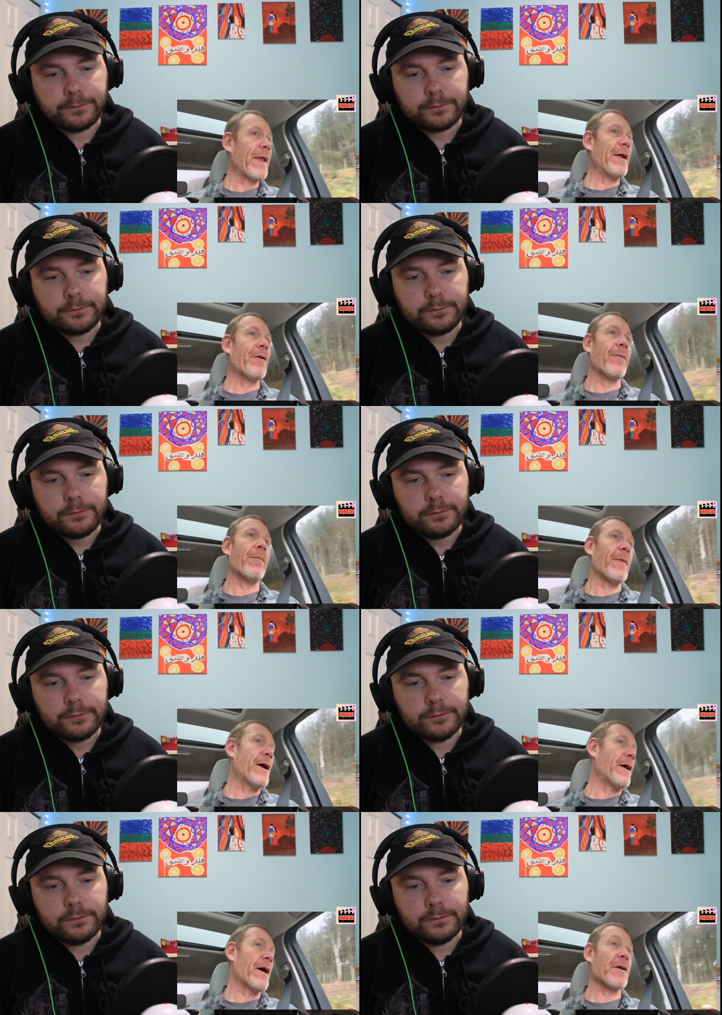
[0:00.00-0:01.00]
Speaker 1: you know,
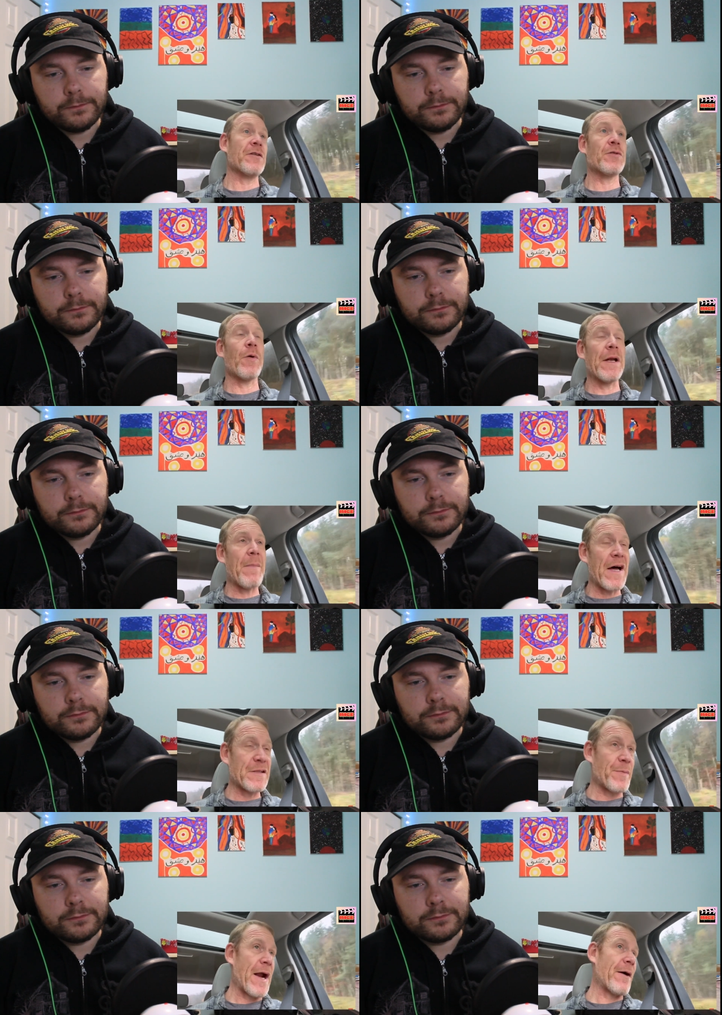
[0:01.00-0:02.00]
one hundred twenty
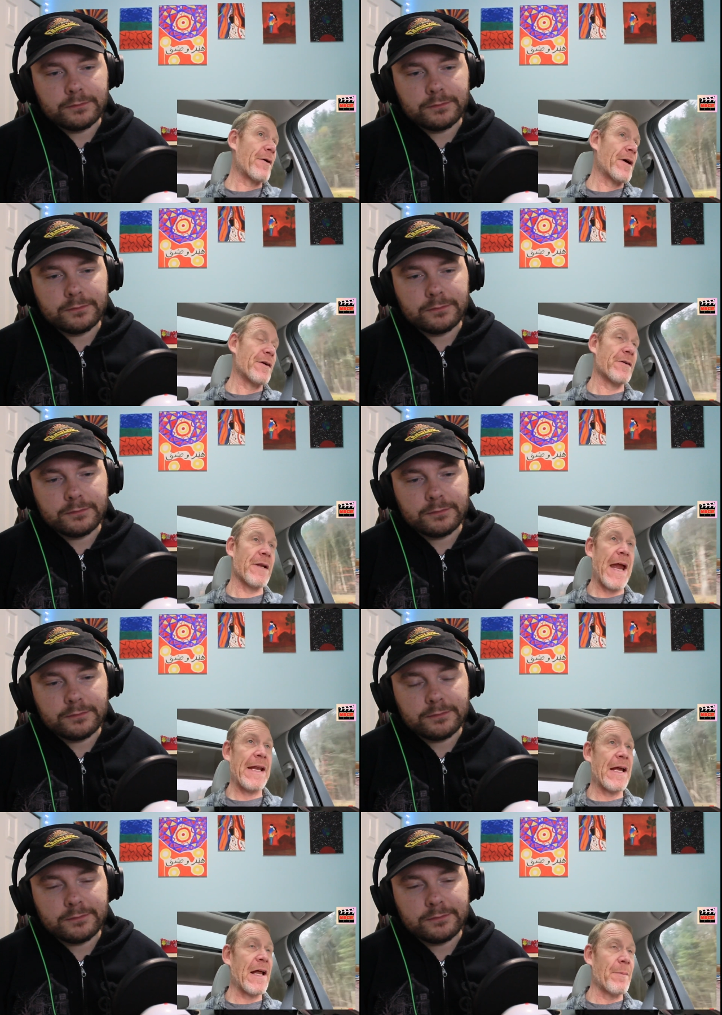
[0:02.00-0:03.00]
miles per hour, one hundred
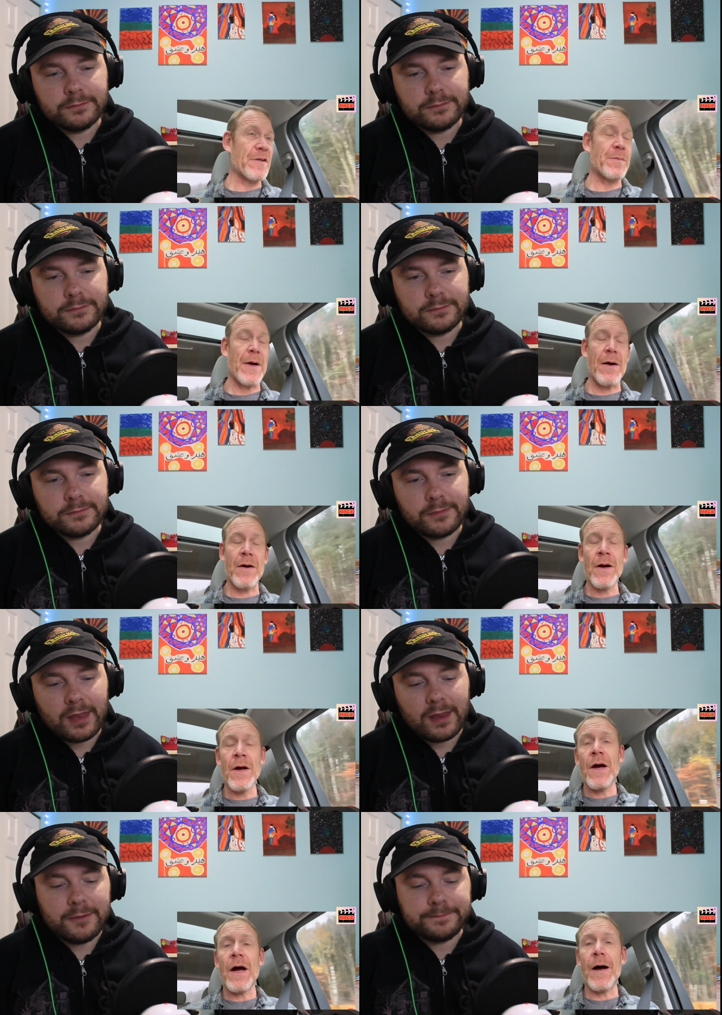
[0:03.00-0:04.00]
eighty kilometers per hour.
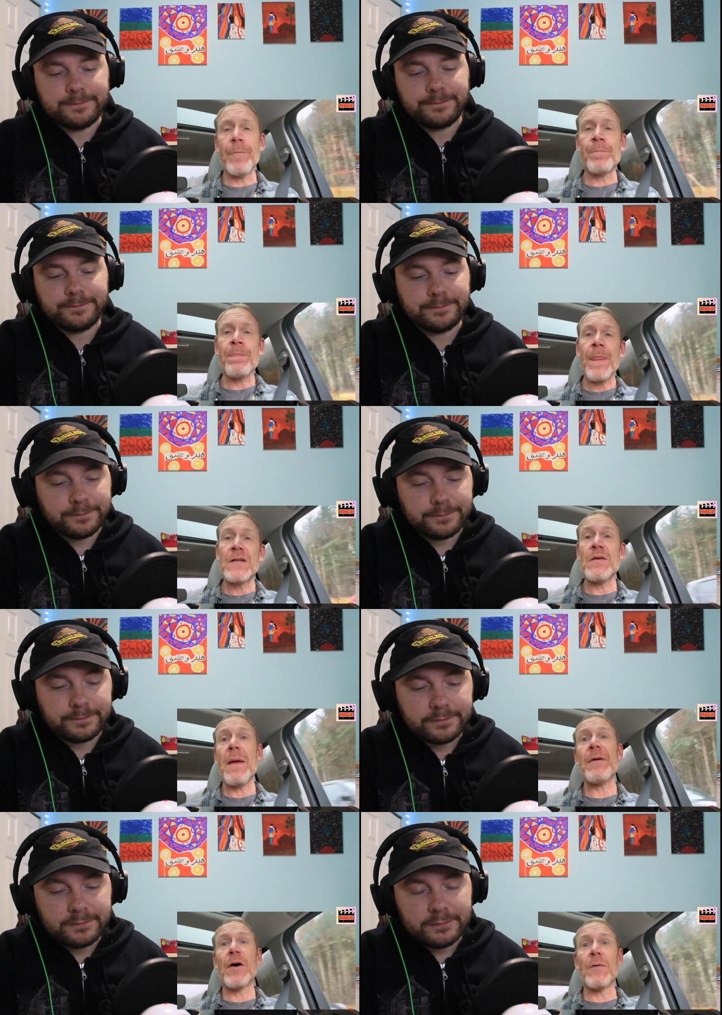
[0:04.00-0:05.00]
Um, so you
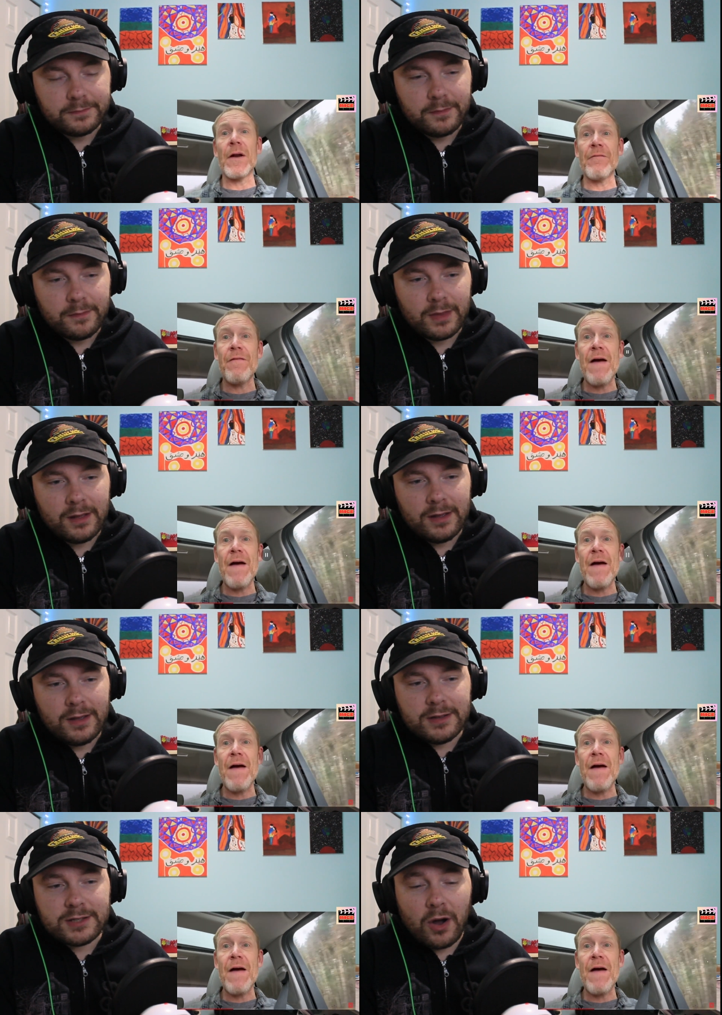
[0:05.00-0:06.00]
may be going really fast.
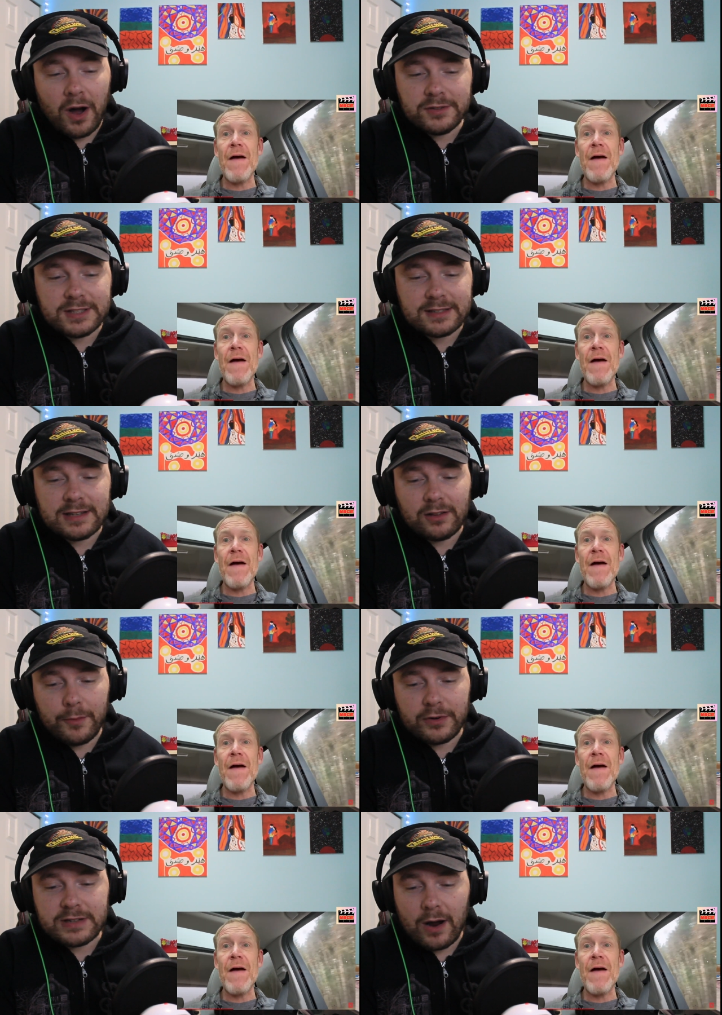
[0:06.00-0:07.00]
Speaker 2: So
Speaker 1: one
Speaker 2: hundred sixty
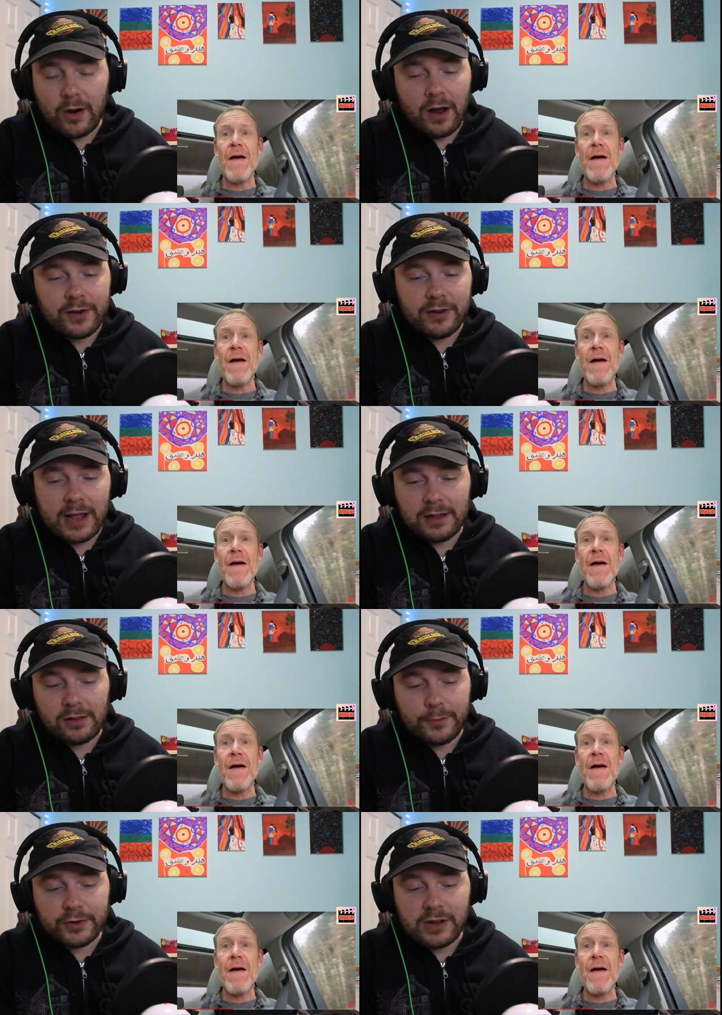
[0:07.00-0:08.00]
kilometers an hour, one hundred eighty
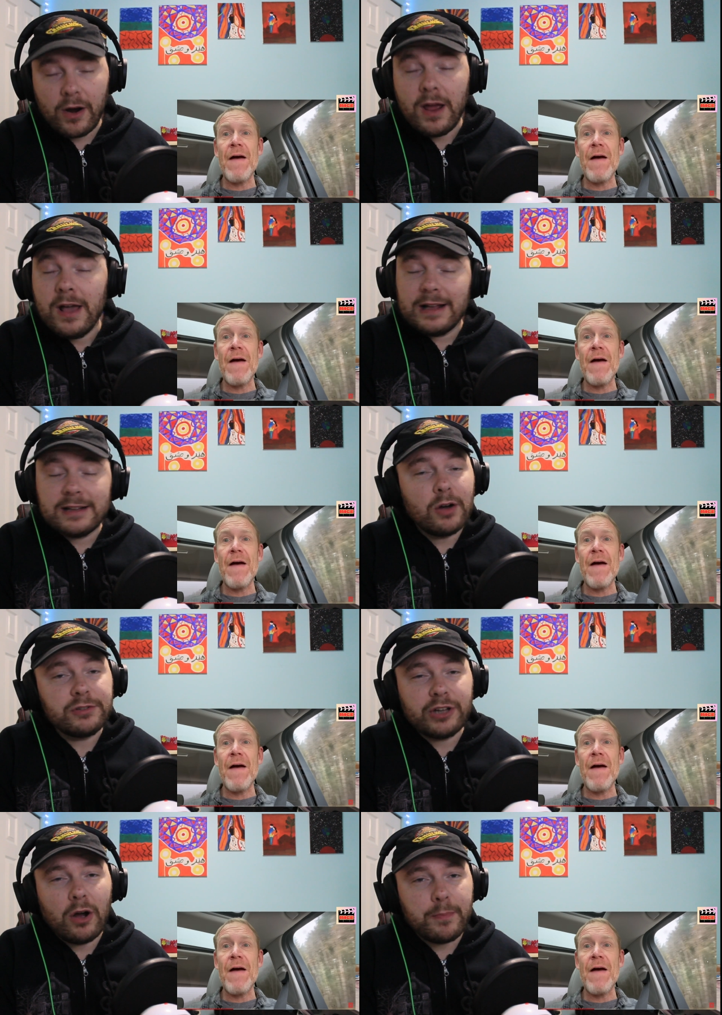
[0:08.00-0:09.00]
kilometers an hour. That's no
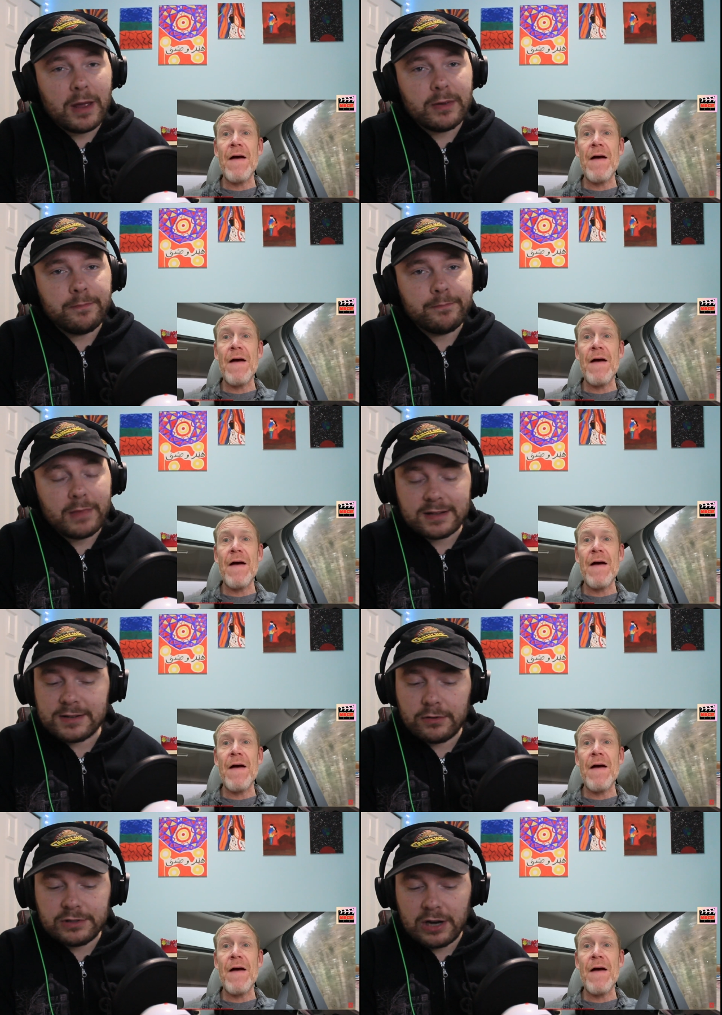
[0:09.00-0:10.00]
joke, baby. That's
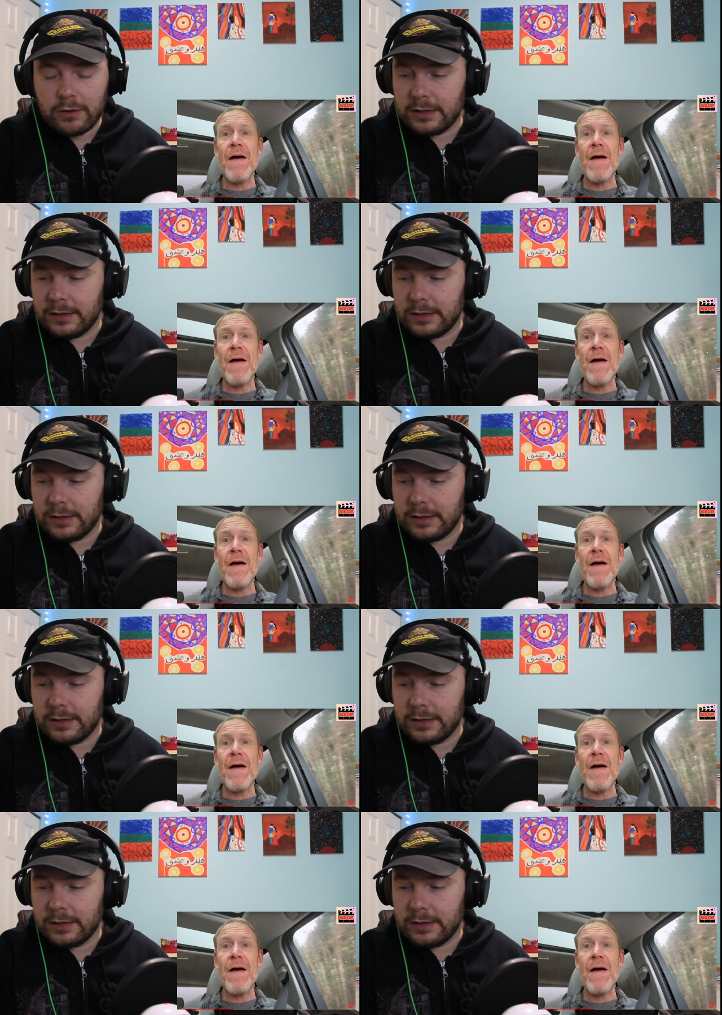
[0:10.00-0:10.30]
no joke.